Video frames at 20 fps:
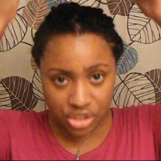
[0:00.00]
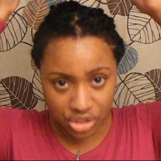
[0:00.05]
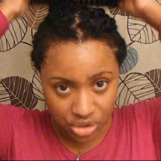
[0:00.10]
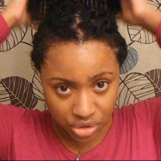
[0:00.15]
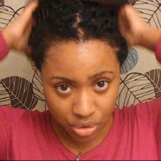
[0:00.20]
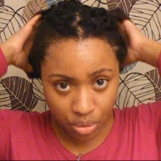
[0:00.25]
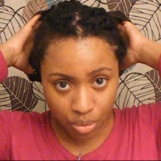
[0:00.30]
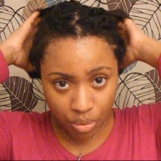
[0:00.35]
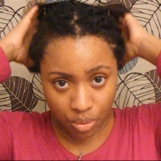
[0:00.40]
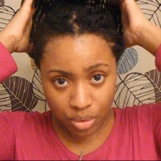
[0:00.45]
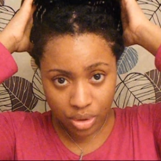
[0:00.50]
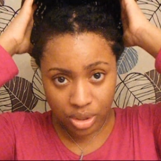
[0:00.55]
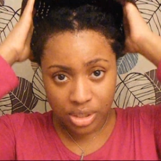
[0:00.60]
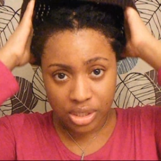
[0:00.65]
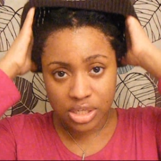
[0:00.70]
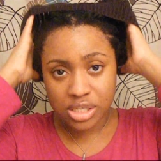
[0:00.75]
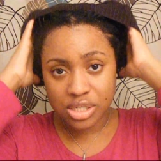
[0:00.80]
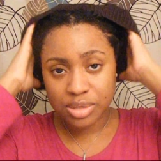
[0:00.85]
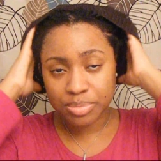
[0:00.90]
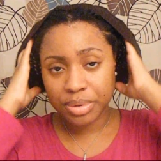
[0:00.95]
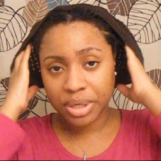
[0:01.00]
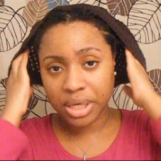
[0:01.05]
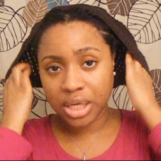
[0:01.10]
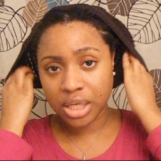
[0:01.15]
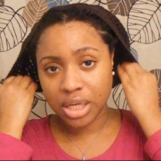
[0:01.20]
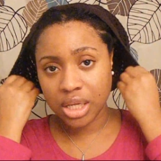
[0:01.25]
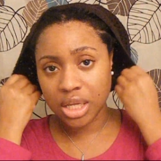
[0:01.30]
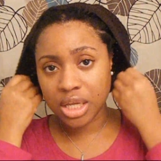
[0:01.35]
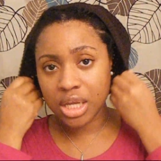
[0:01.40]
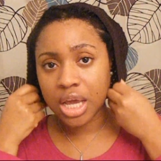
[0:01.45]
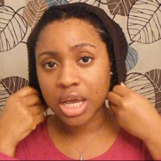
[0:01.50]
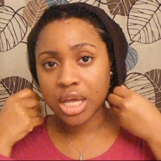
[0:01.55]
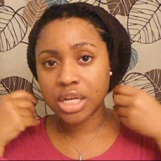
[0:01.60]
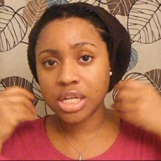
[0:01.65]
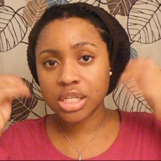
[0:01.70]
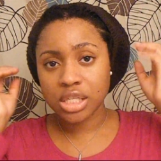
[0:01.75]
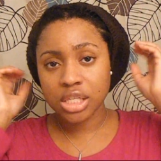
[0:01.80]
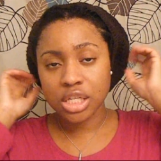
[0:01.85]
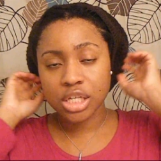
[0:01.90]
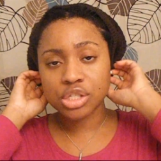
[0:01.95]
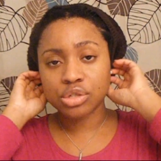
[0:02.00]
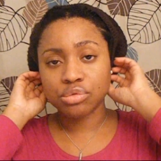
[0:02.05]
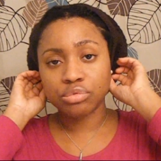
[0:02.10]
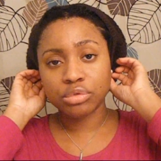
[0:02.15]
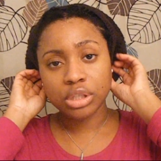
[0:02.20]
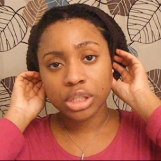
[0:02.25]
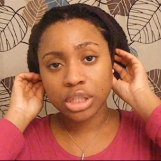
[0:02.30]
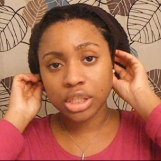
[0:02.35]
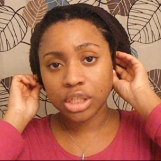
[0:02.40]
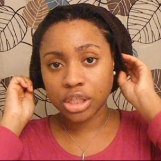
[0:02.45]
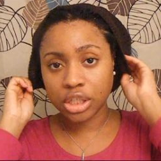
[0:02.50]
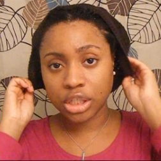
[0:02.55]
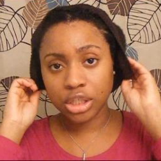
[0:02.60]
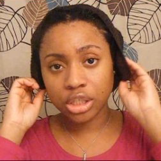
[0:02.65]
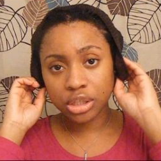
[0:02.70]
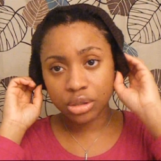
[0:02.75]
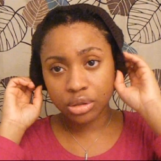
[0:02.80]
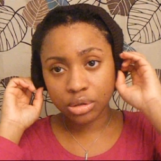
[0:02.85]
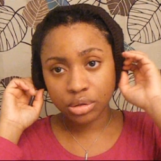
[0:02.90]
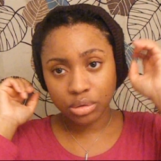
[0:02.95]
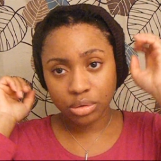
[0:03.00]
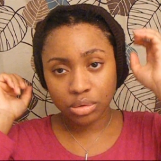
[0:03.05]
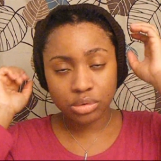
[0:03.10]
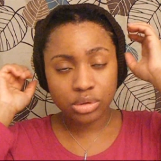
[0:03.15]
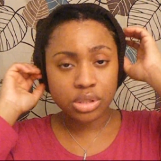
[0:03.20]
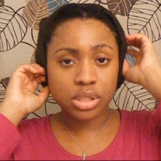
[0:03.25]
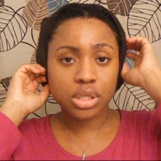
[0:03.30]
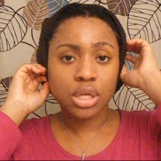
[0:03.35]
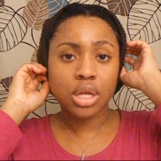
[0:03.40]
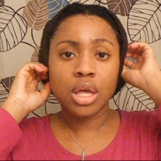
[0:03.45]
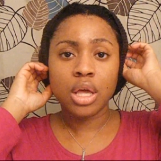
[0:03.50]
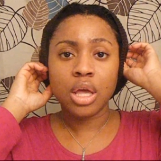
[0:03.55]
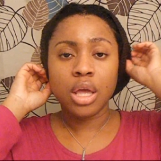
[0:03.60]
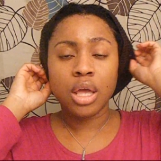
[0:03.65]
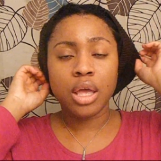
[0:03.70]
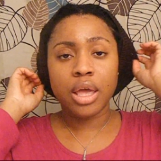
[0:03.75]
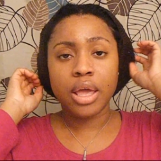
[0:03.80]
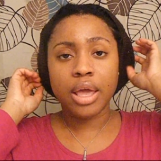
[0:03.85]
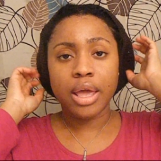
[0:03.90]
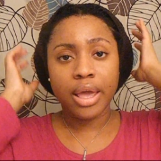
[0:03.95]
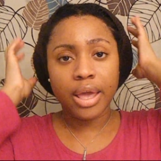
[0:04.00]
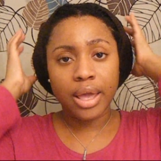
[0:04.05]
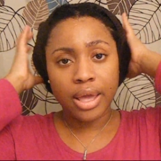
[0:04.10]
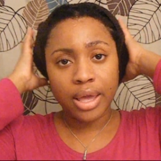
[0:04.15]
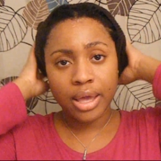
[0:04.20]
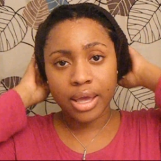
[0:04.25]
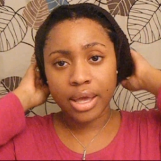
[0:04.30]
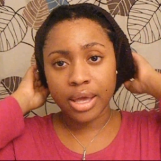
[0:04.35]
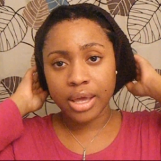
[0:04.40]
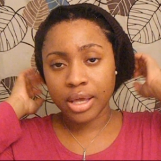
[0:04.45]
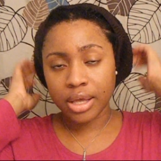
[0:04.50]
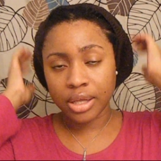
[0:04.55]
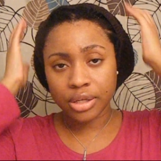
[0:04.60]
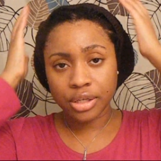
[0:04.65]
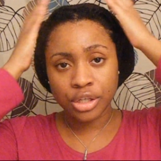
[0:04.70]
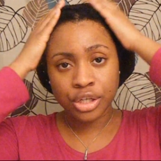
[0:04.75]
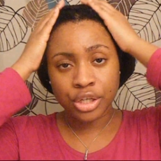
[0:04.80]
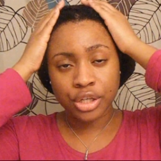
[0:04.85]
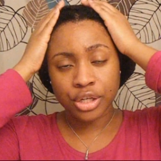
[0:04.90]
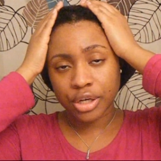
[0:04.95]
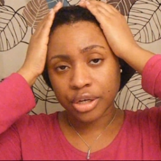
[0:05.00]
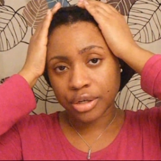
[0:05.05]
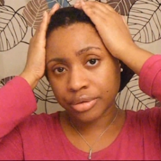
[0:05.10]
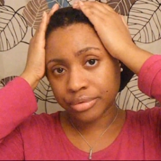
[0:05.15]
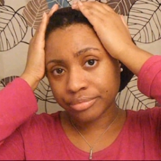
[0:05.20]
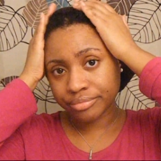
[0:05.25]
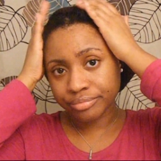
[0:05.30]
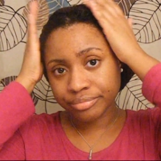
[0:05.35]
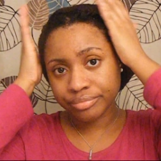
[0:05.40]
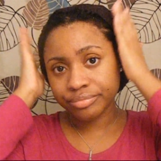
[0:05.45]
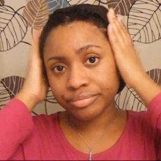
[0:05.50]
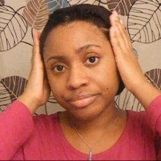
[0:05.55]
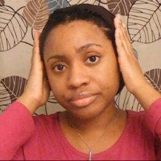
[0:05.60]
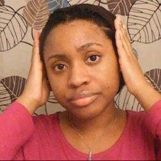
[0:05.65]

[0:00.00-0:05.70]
can just throw on a beanie and it looks really cute and you know